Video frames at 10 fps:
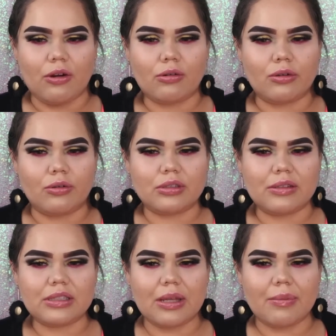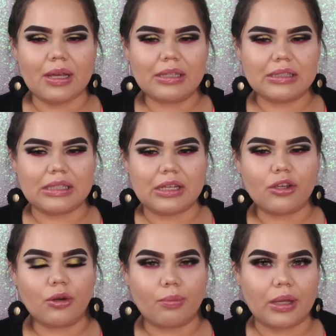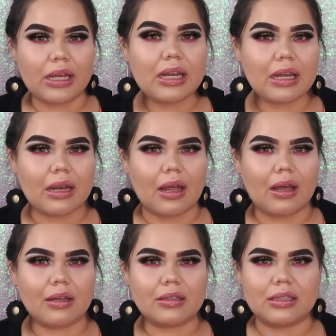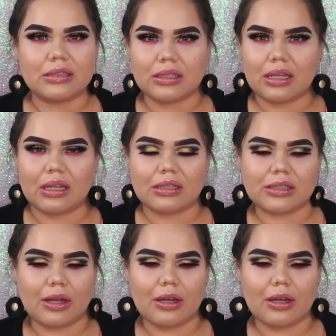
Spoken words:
oh, no, sabes que, mija, sí, you're bleeding a lot. Dice,